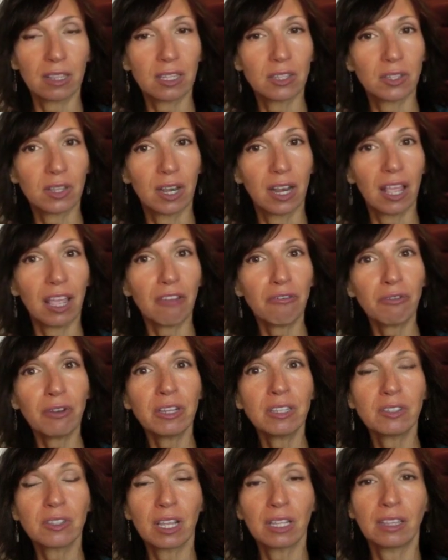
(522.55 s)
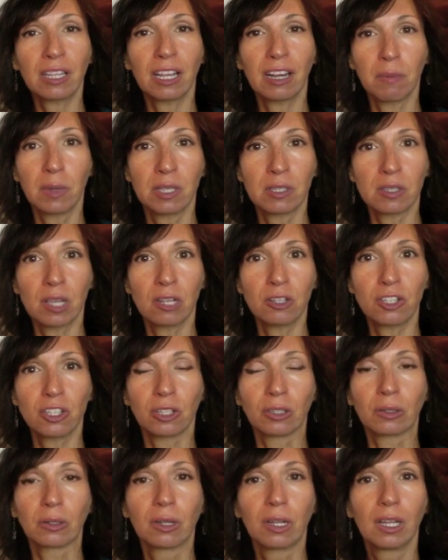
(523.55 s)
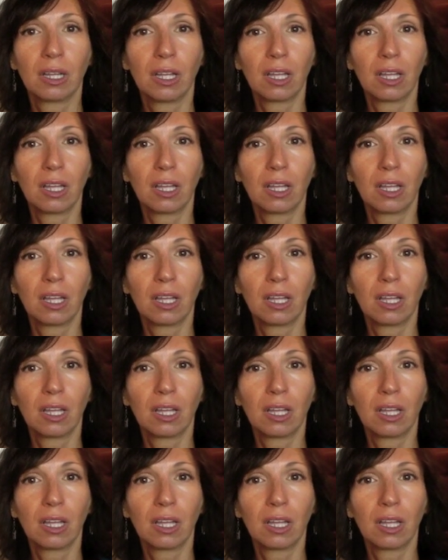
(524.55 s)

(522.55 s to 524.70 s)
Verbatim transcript: this at every site that I've been sent to,